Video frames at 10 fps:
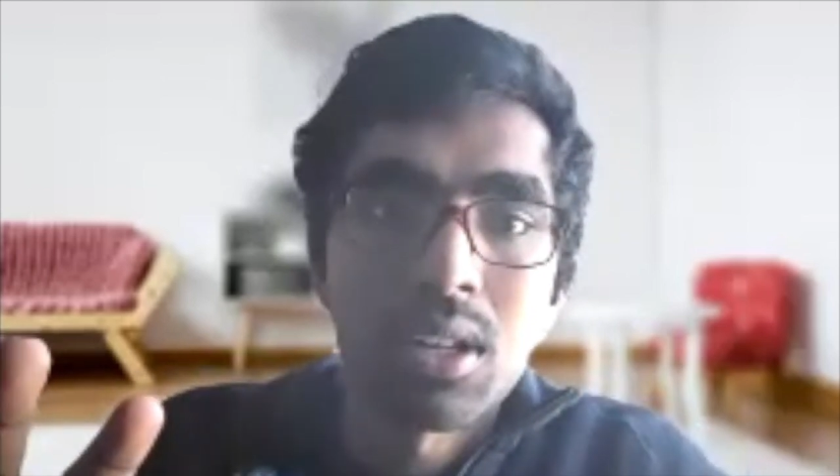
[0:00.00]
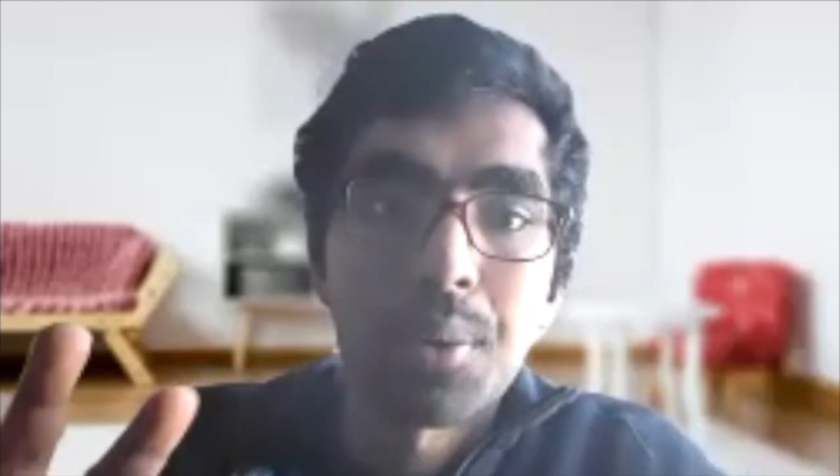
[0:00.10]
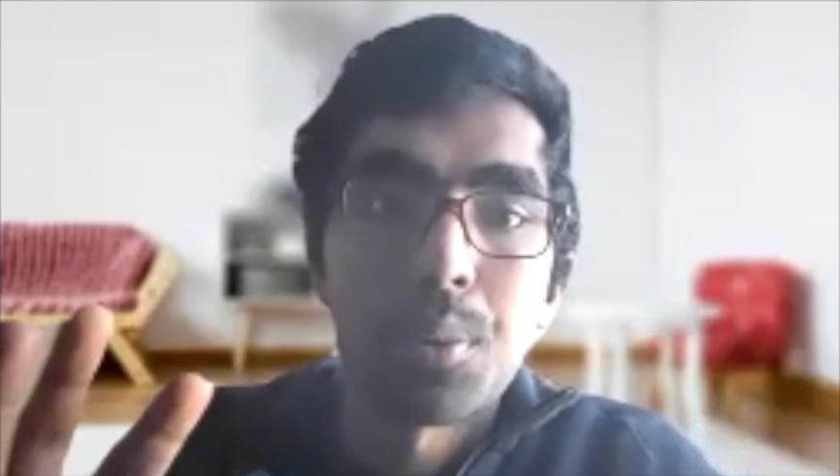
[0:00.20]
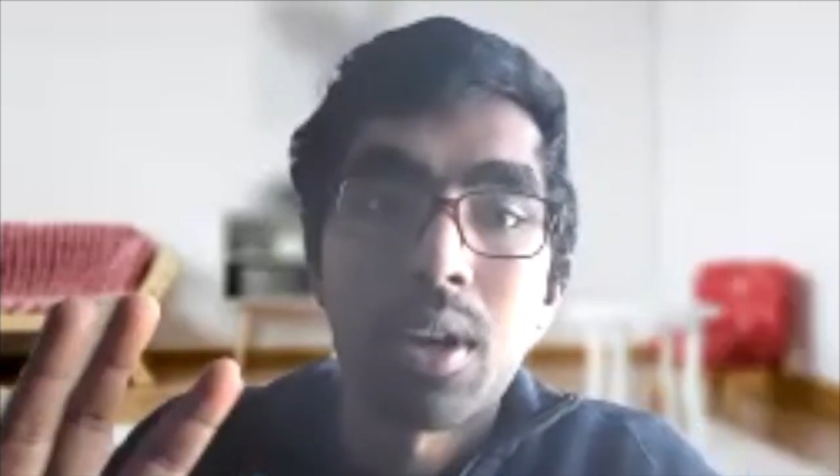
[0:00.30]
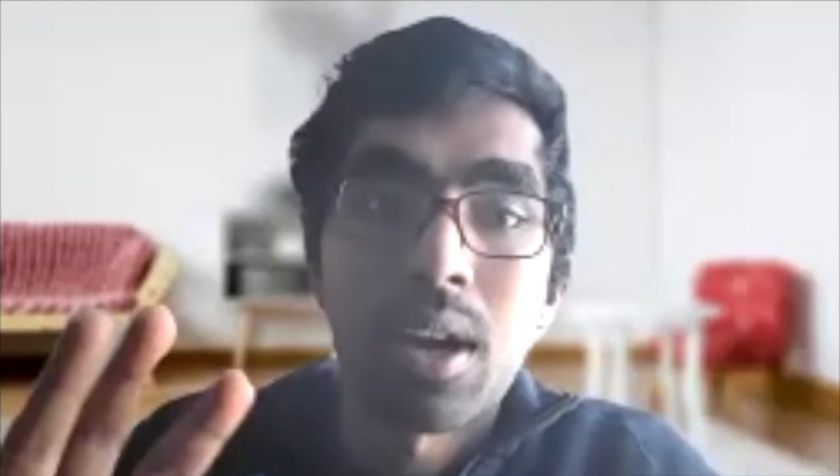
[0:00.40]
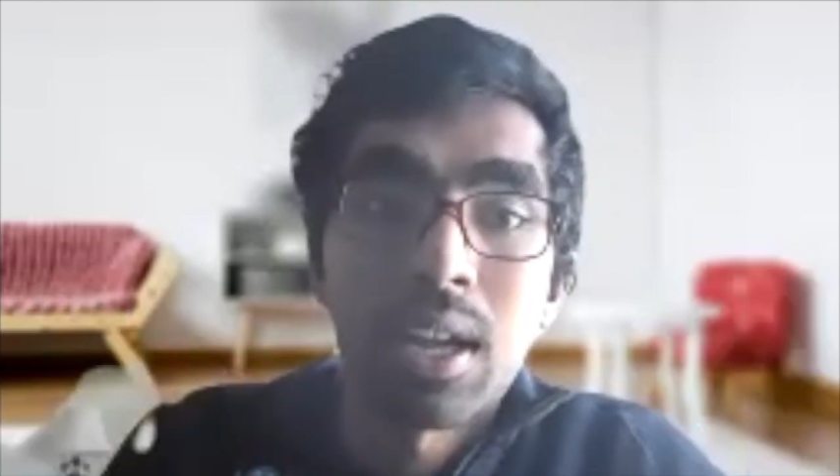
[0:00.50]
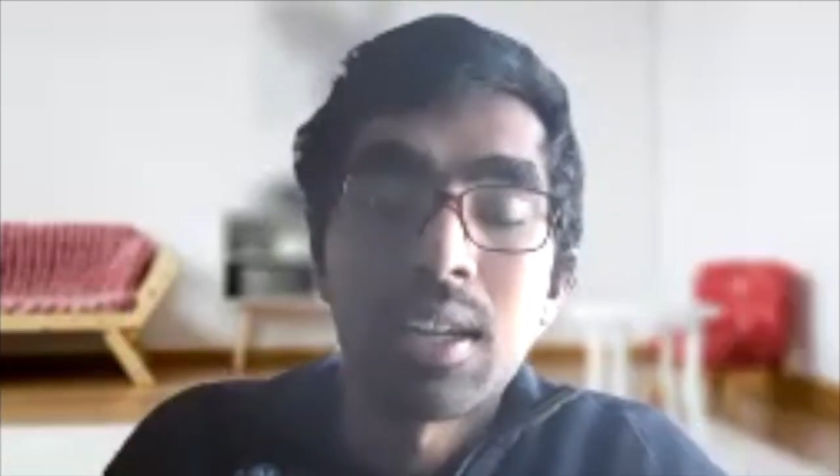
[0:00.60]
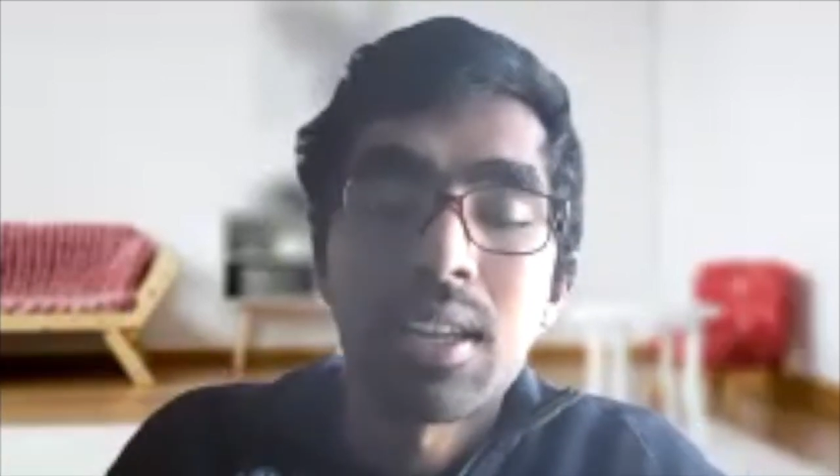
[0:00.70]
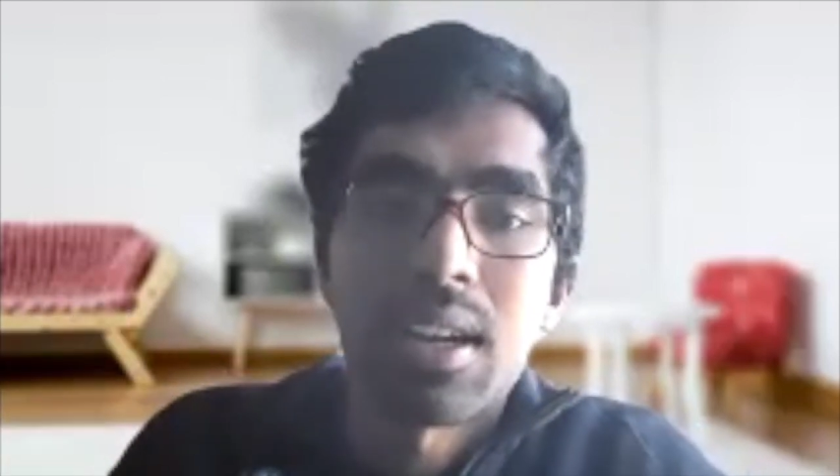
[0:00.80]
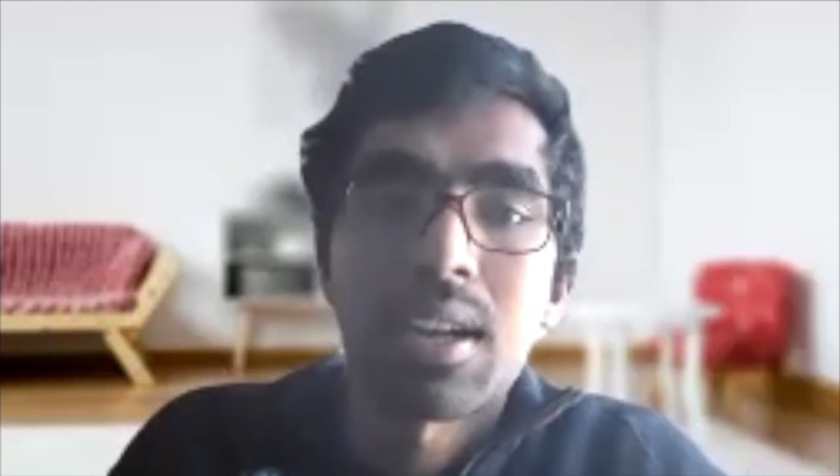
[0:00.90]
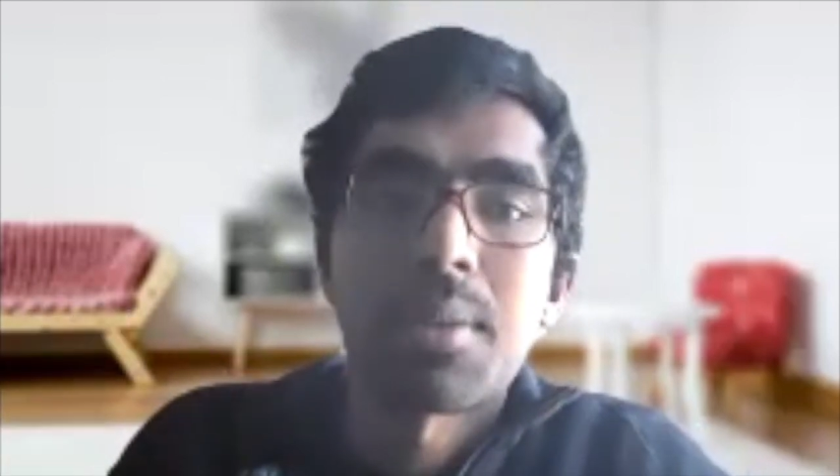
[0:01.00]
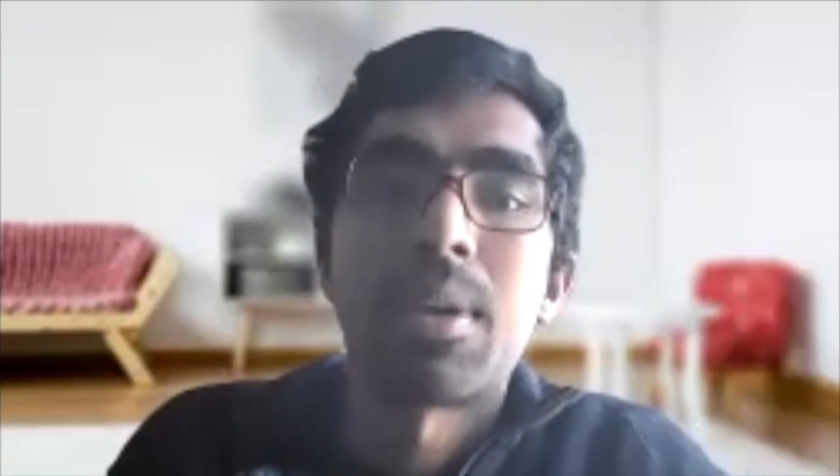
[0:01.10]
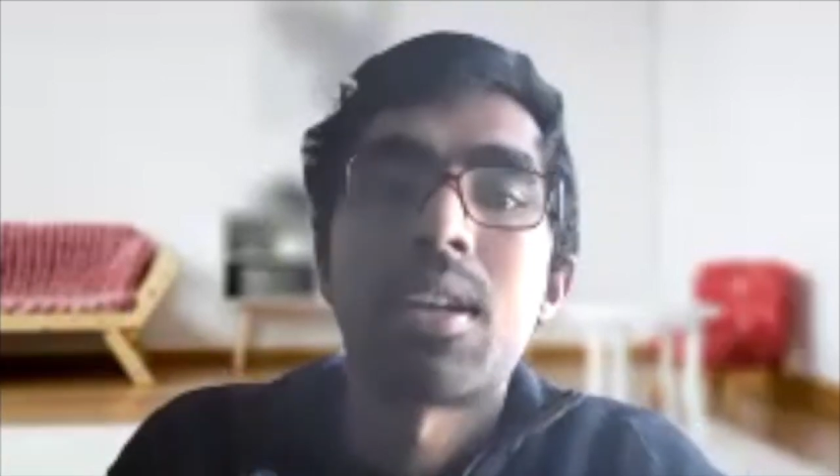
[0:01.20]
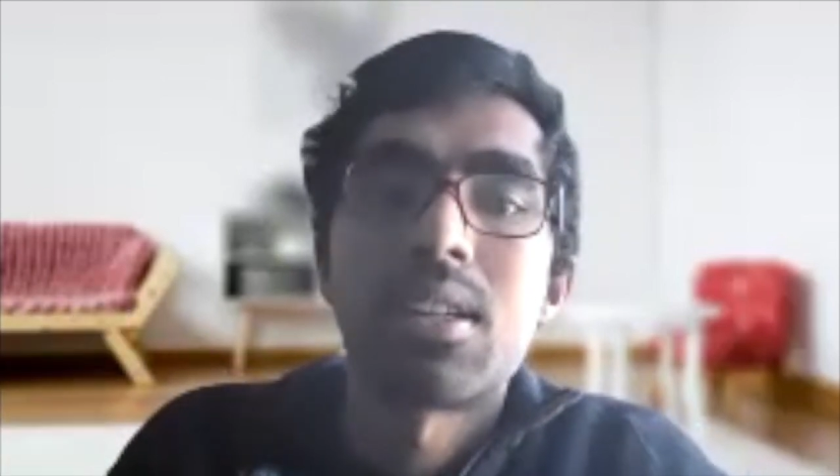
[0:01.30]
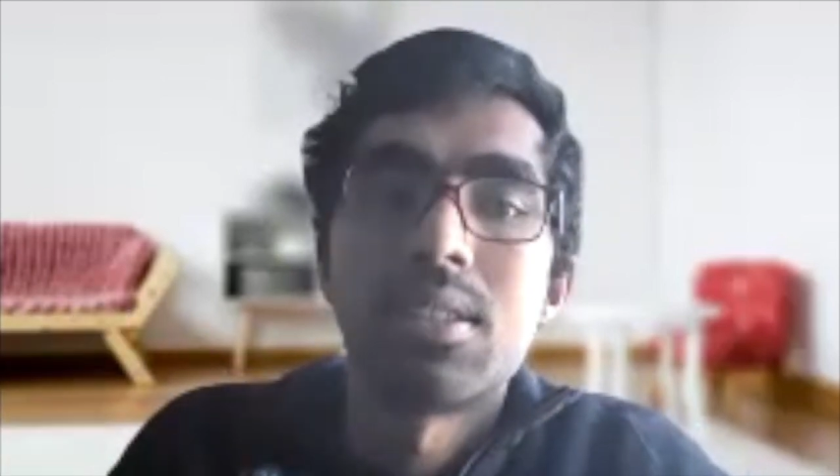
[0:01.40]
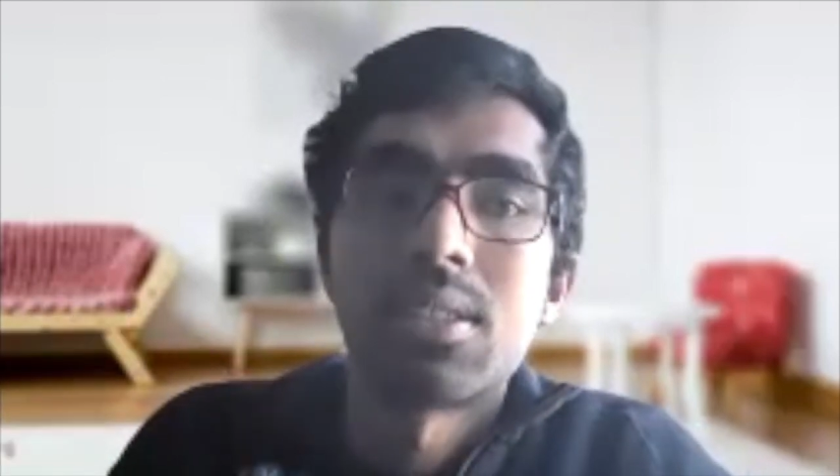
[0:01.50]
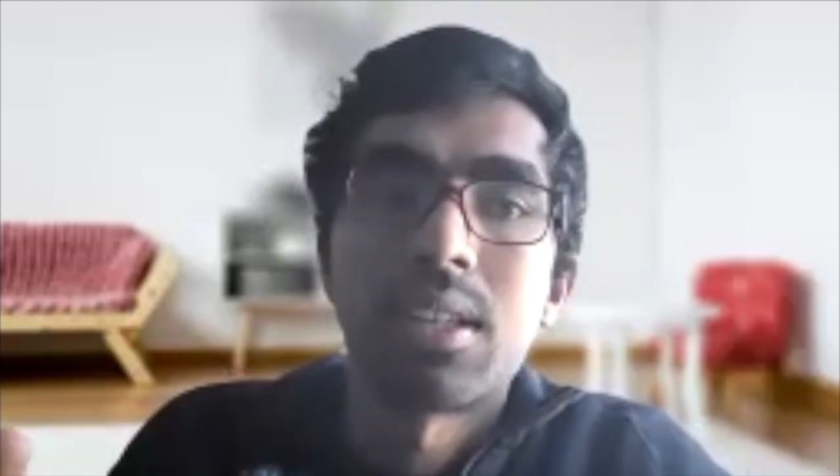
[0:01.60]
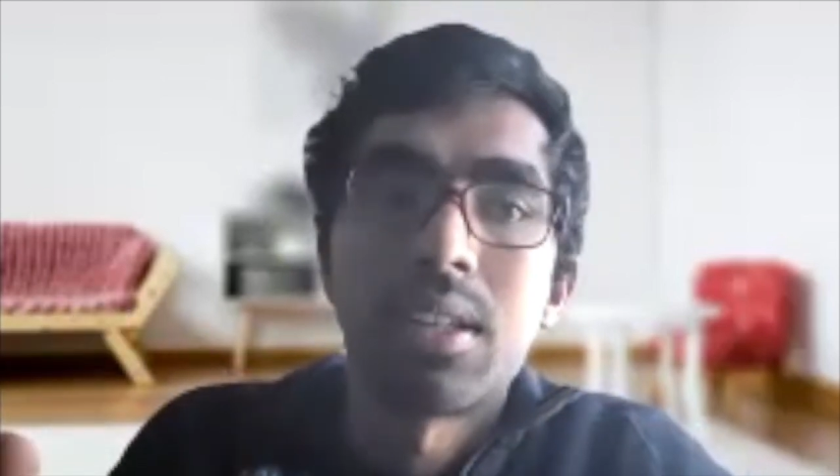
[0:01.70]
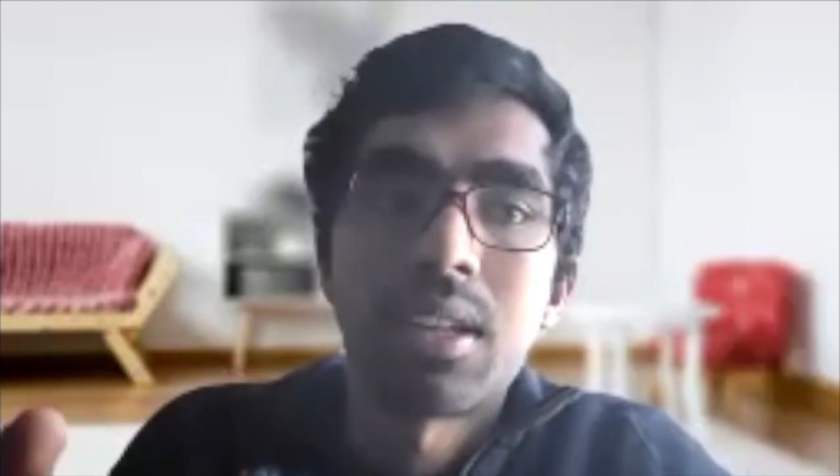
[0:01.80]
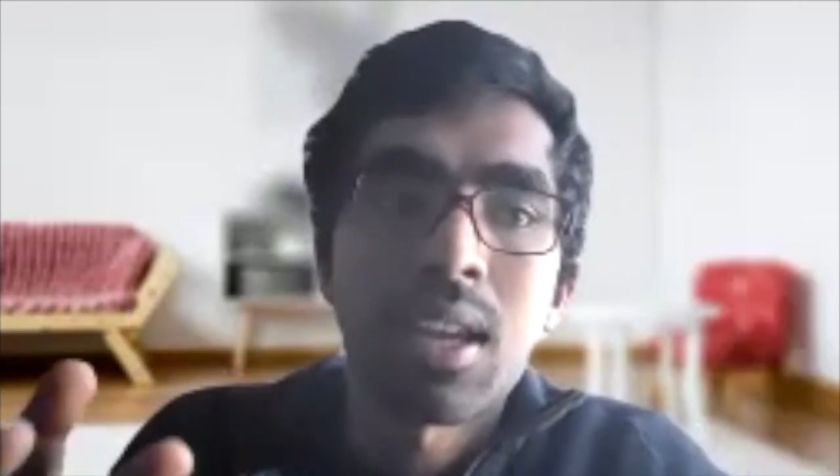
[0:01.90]
I would highly recommend
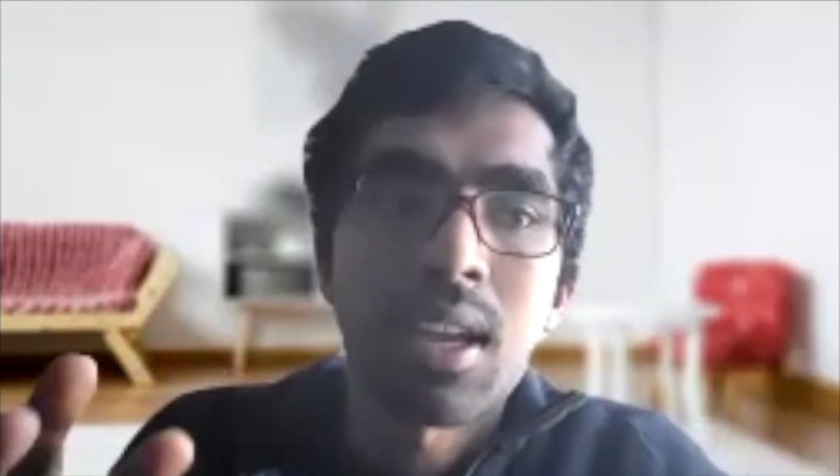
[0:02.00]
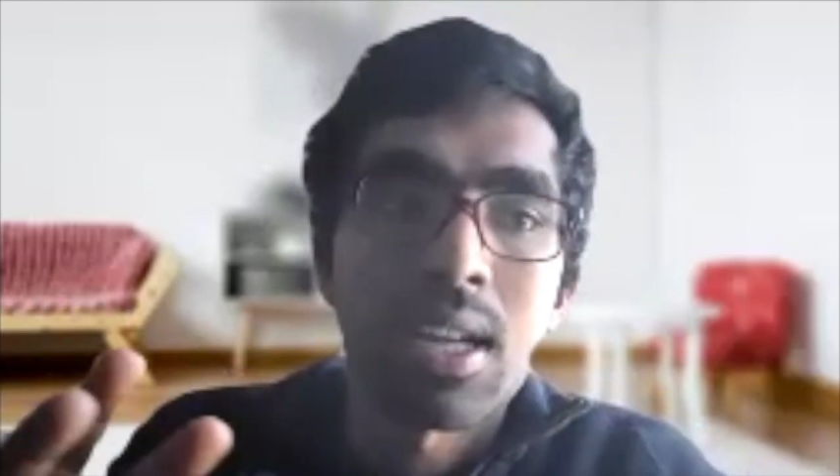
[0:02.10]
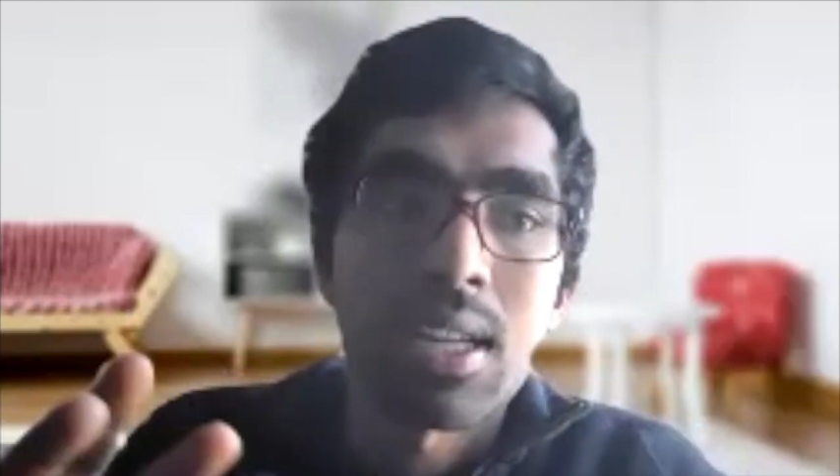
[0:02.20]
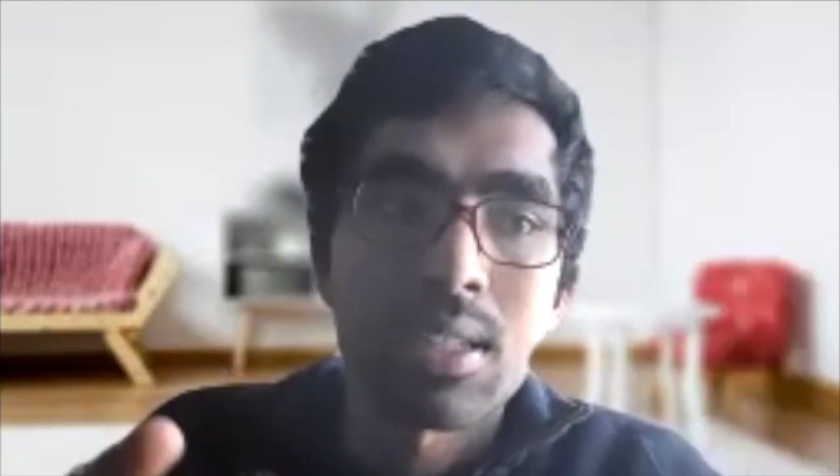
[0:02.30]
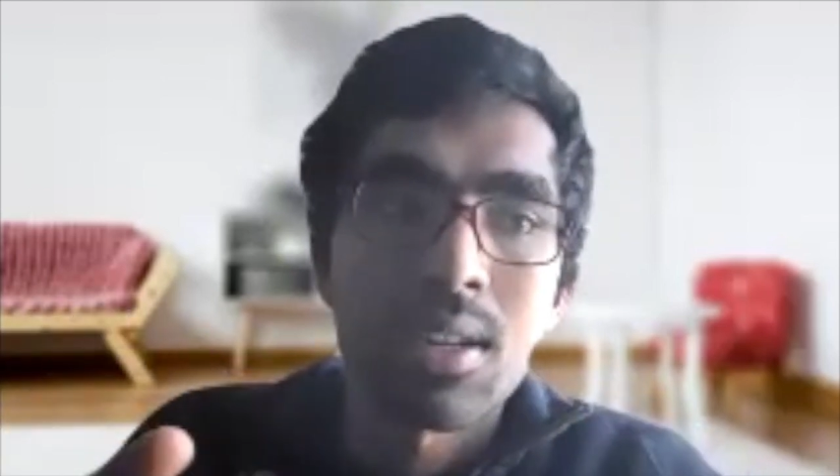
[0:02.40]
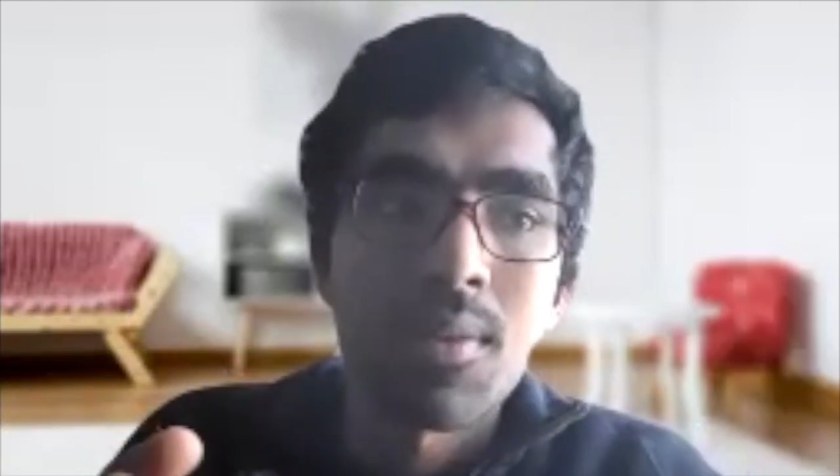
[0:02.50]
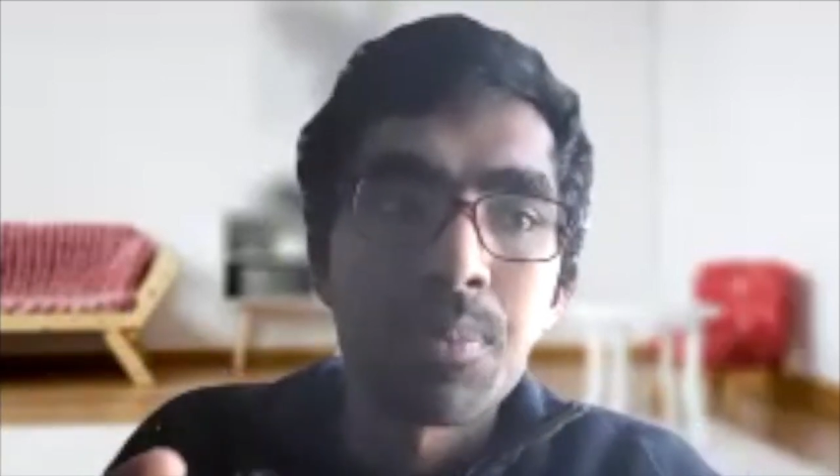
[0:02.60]
consulting, as